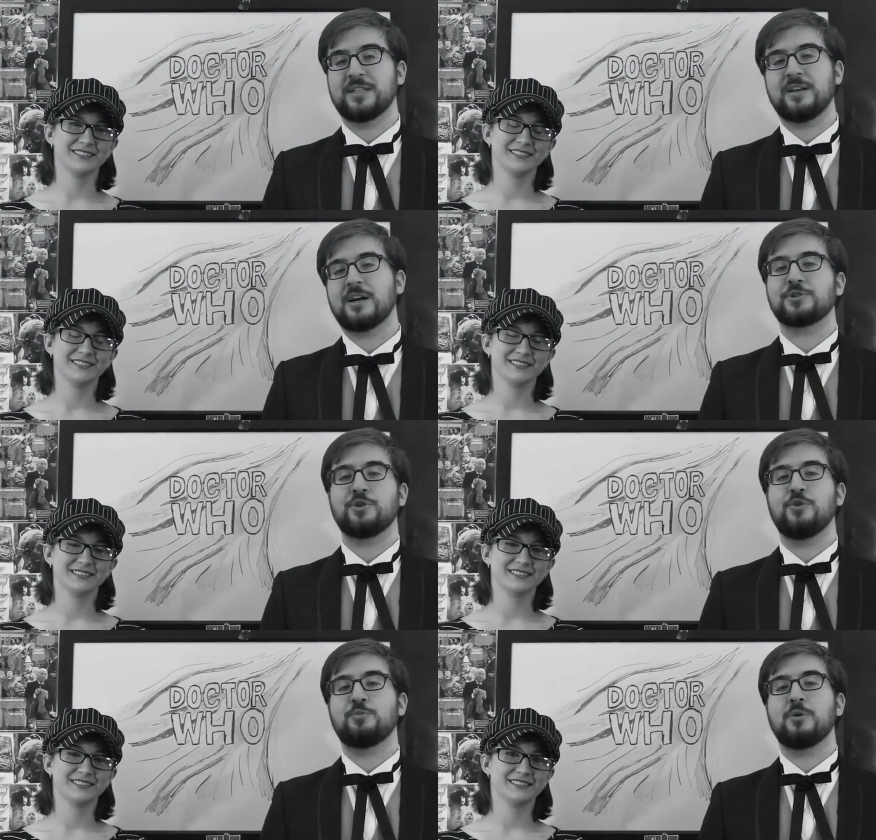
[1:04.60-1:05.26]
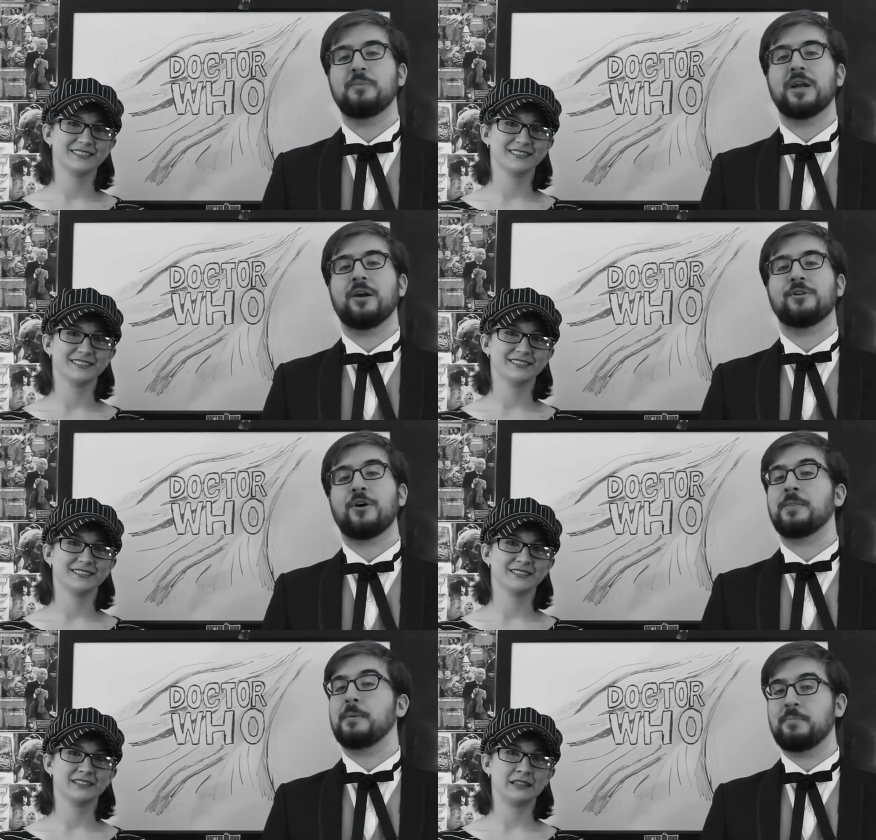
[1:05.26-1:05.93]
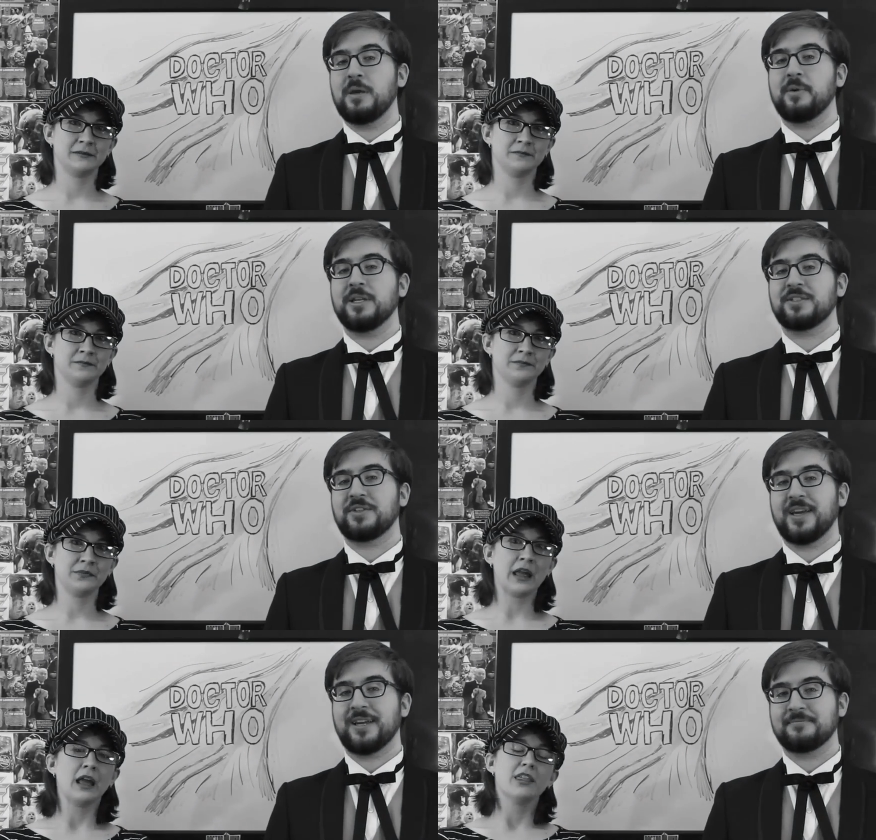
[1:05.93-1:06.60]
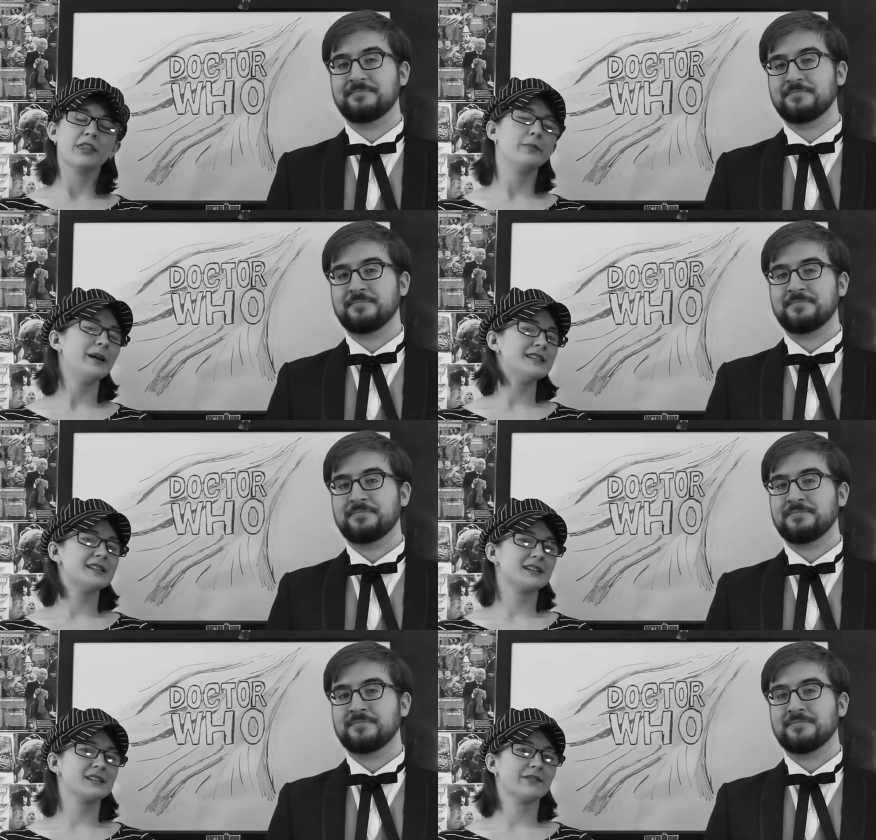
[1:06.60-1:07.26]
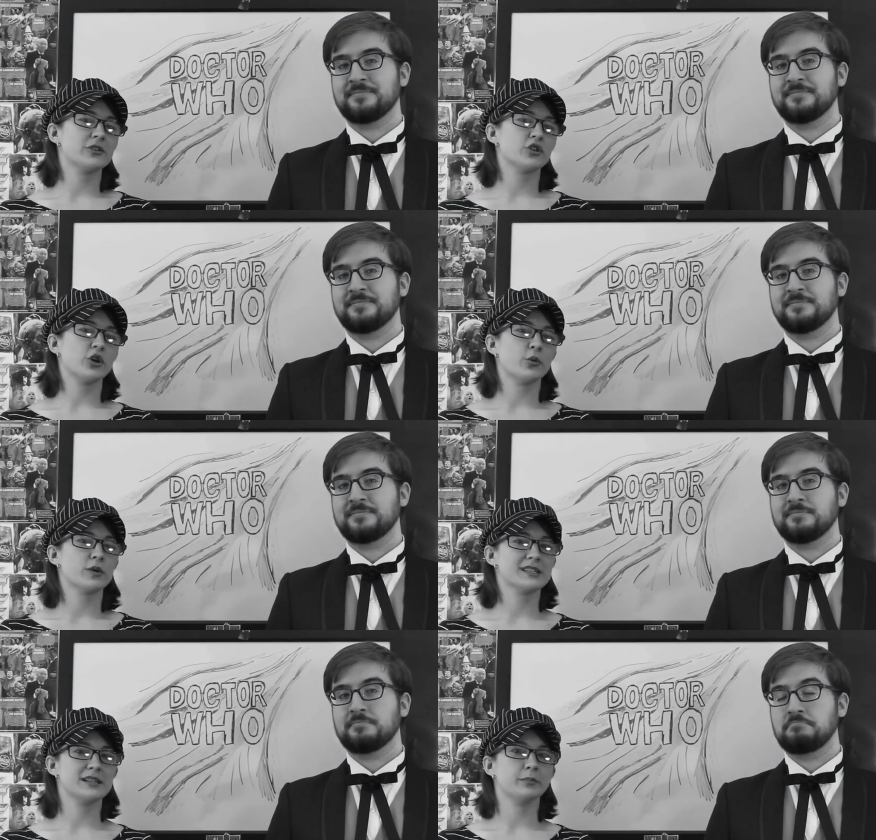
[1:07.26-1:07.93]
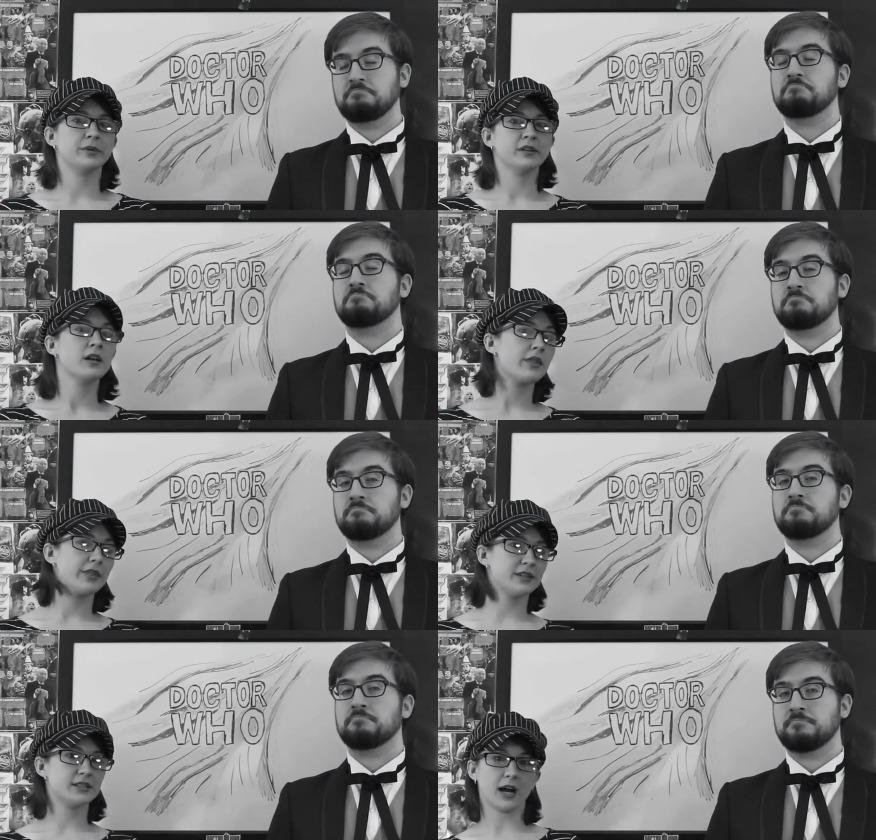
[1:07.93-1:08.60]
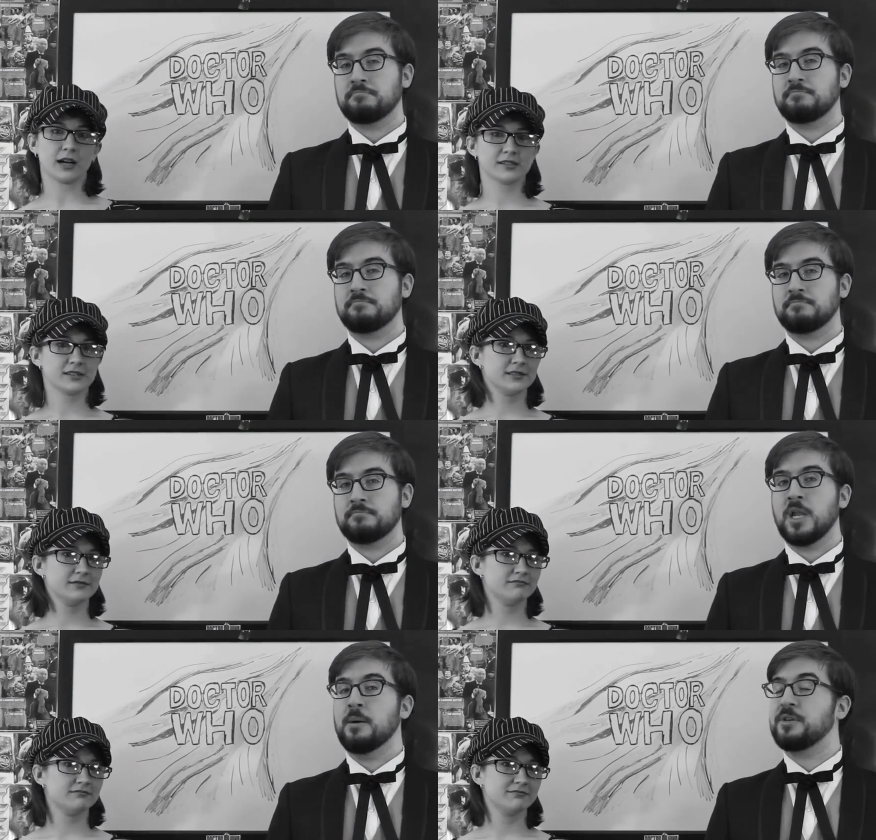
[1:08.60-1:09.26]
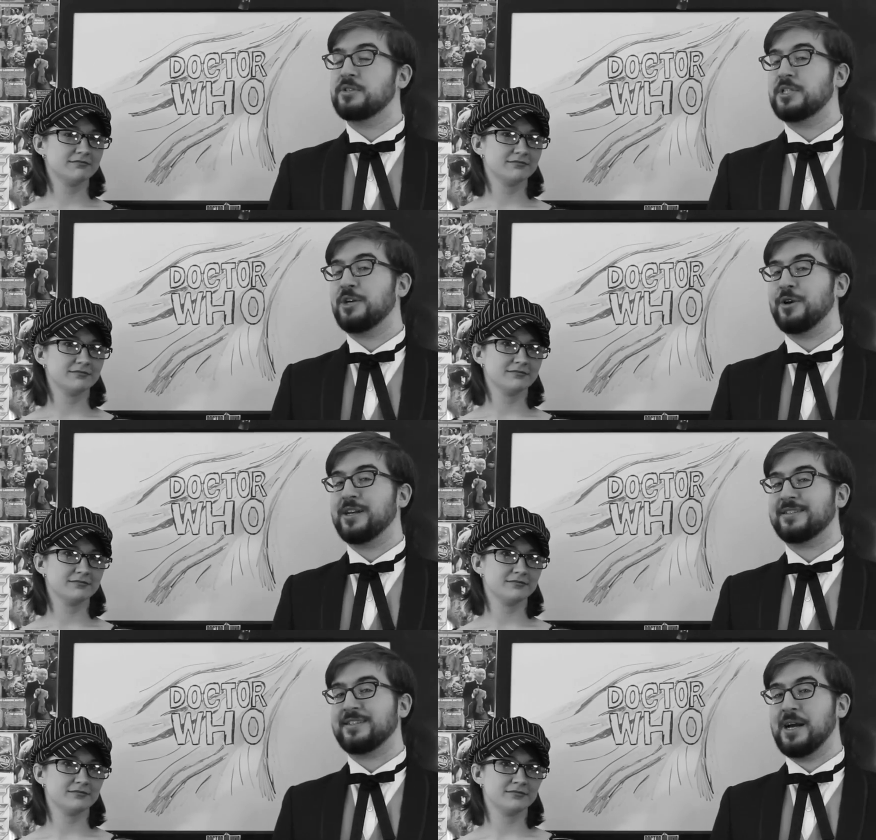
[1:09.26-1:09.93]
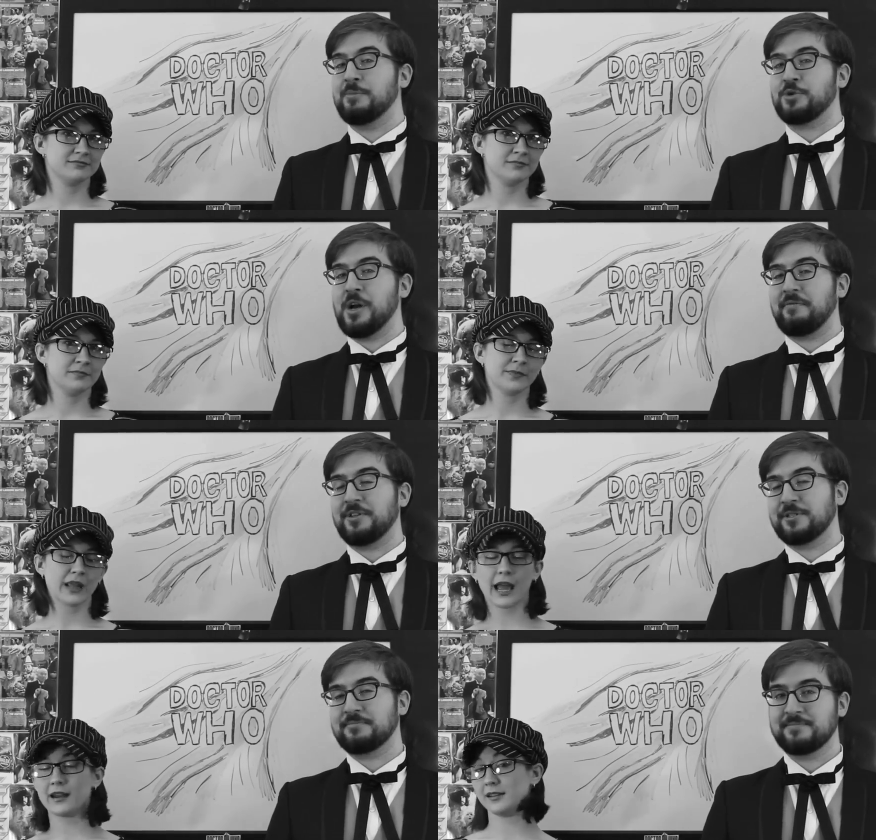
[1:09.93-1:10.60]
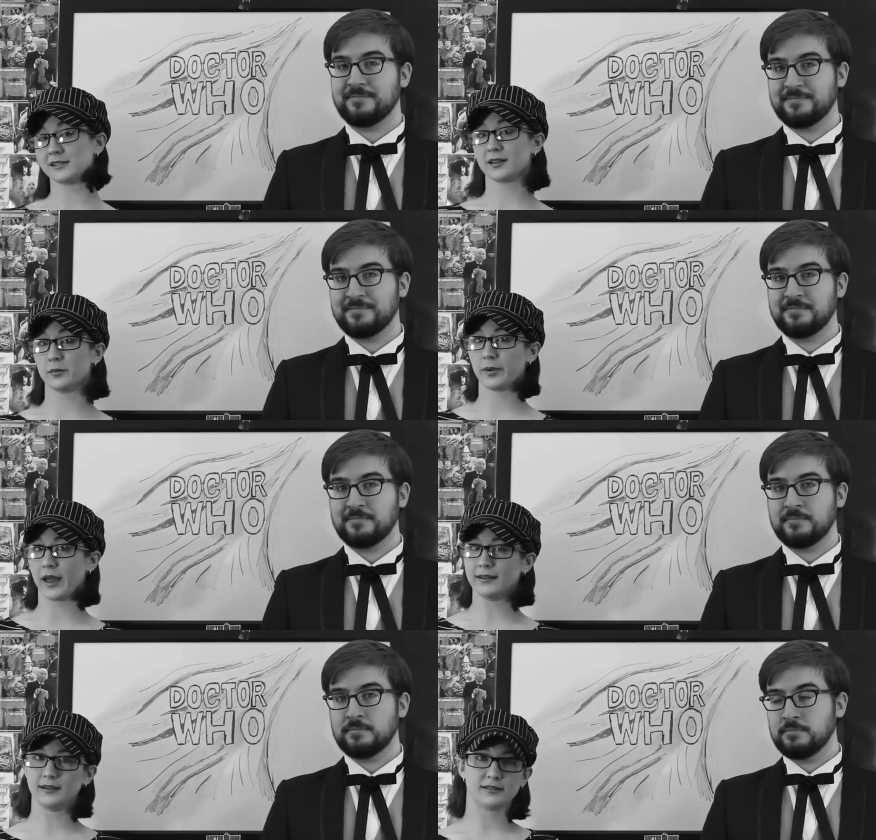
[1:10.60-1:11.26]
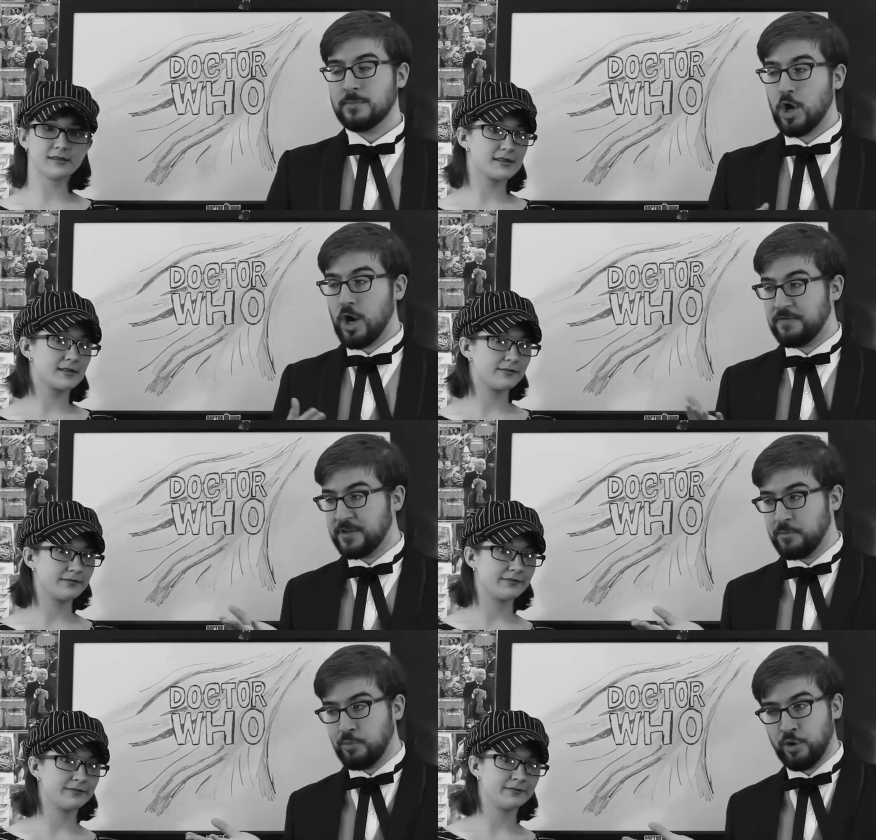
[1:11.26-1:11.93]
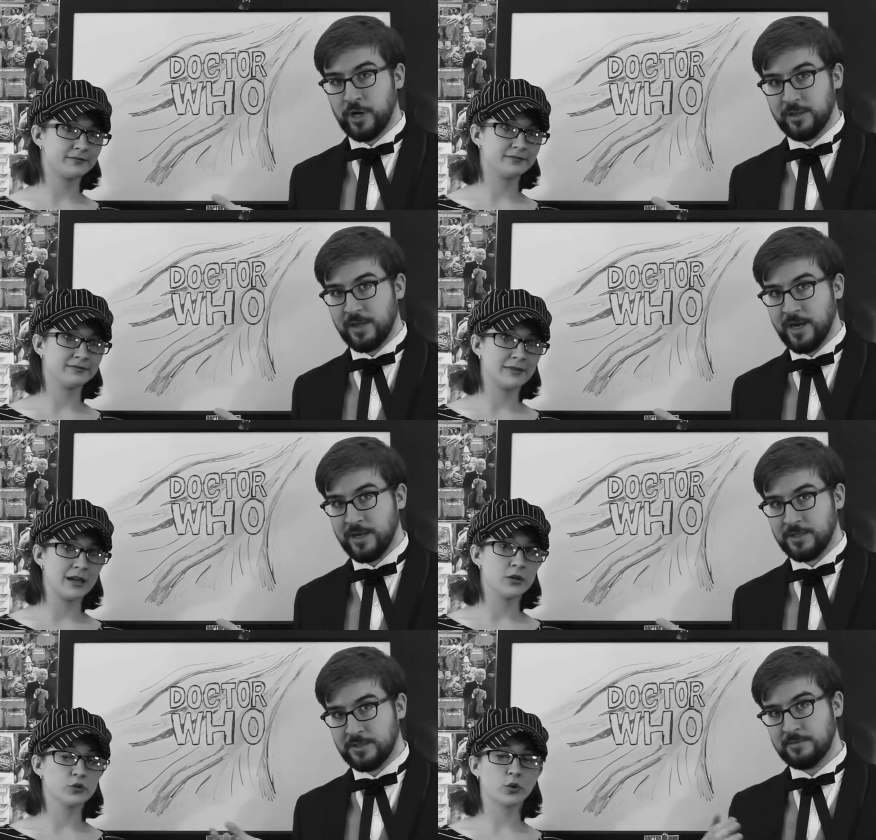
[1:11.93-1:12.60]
Speaker 1: Doctor Who premiered on the BBC.
Speaker 2: The basics of the show were simple. The Doctor,
Speaker 1: a mysterious time traveler,
Speaker 2: and his companions,
Speaker 1: often pretty ladies,